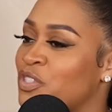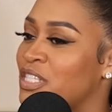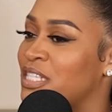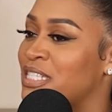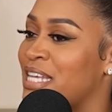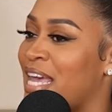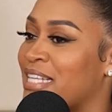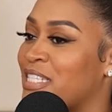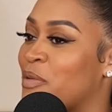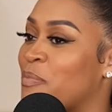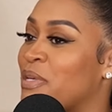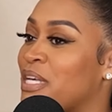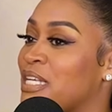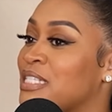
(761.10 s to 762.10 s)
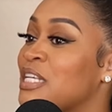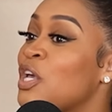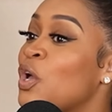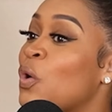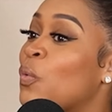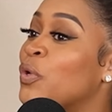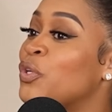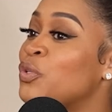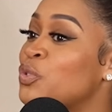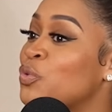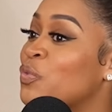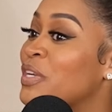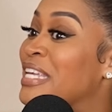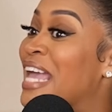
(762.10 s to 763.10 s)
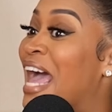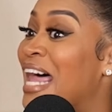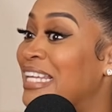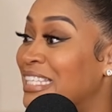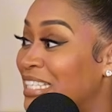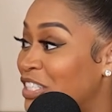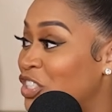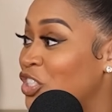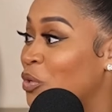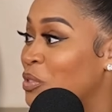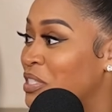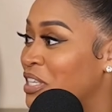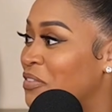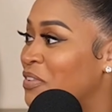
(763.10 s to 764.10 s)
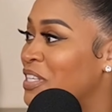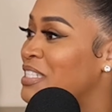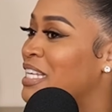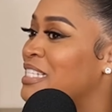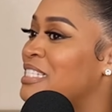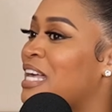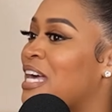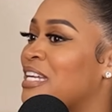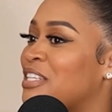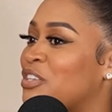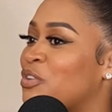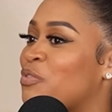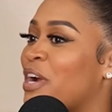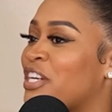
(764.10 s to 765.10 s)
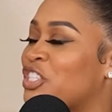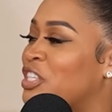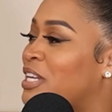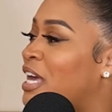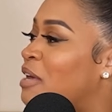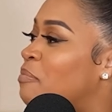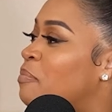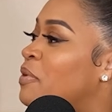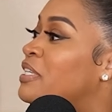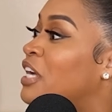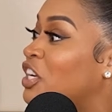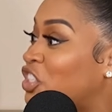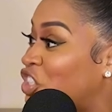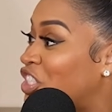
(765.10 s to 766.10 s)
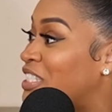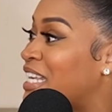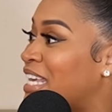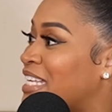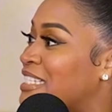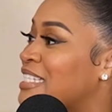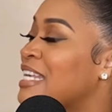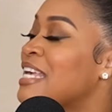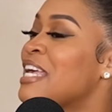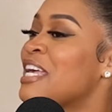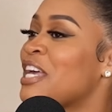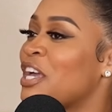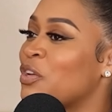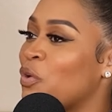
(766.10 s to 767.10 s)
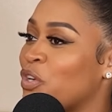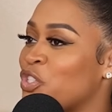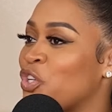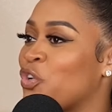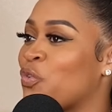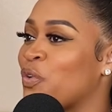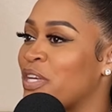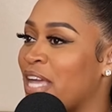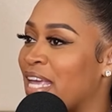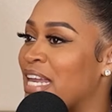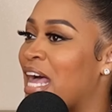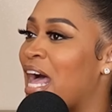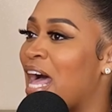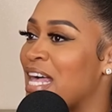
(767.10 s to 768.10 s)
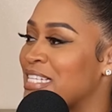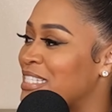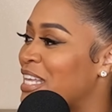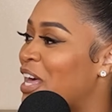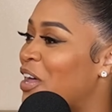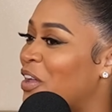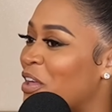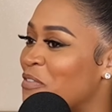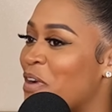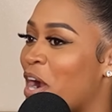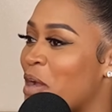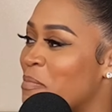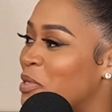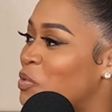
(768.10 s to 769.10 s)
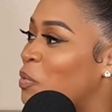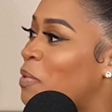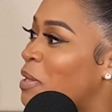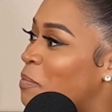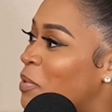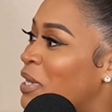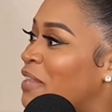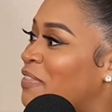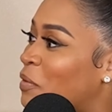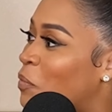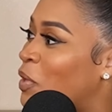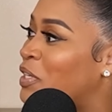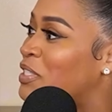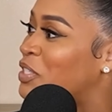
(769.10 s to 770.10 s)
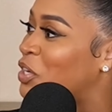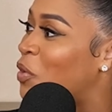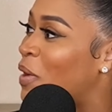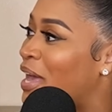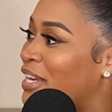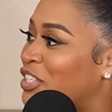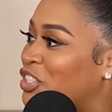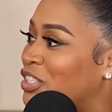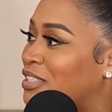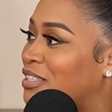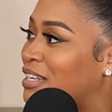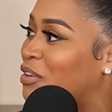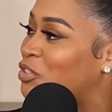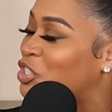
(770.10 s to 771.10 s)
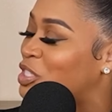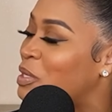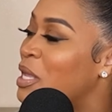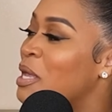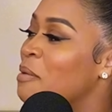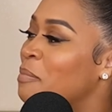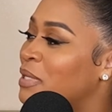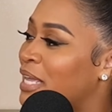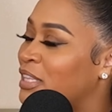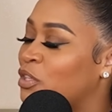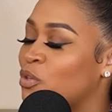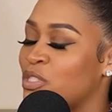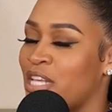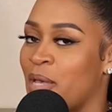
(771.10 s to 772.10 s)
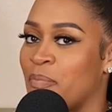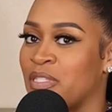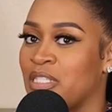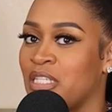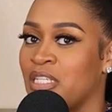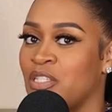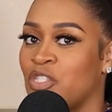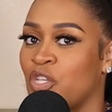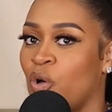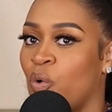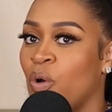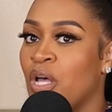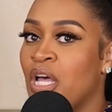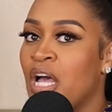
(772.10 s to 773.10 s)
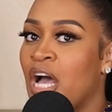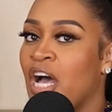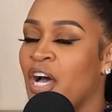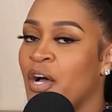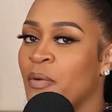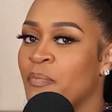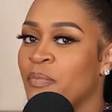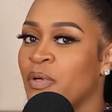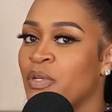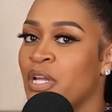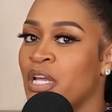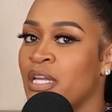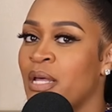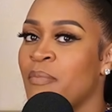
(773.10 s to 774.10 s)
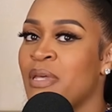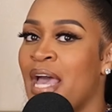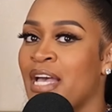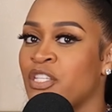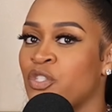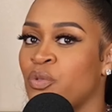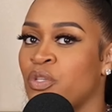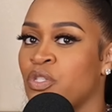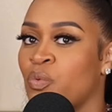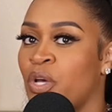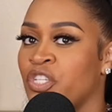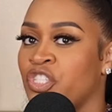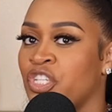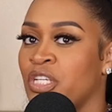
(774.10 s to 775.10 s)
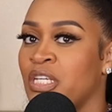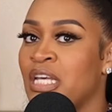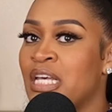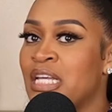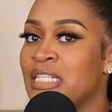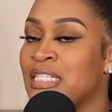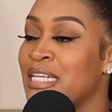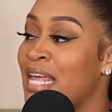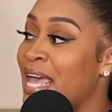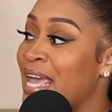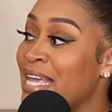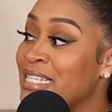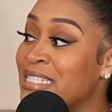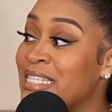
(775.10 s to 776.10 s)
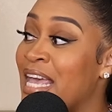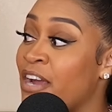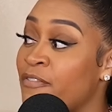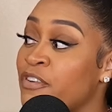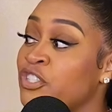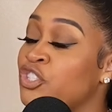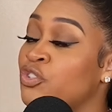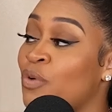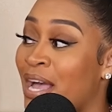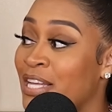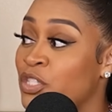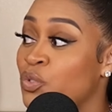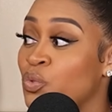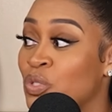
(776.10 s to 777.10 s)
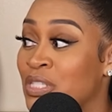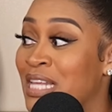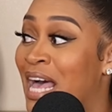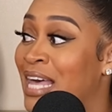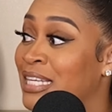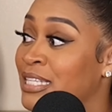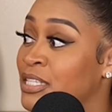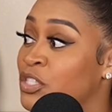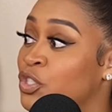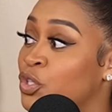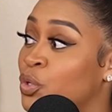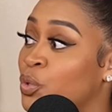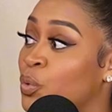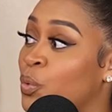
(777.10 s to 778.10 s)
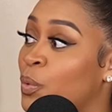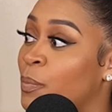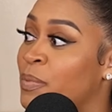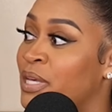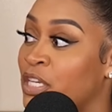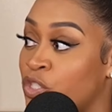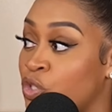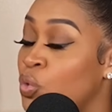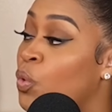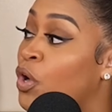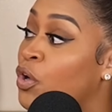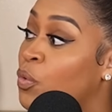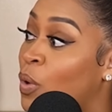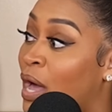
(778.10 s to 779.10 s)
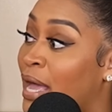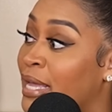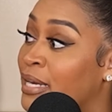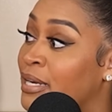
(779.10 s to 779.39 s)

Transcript: tactic, because when you do reality show TVs, that's kind of the direction that production takes in order to create hostile environments with people that they want to go at each other. They'll just plant those type of seeds. So now let me ask you this question. Did Ace ever try to silence you because you were quiet?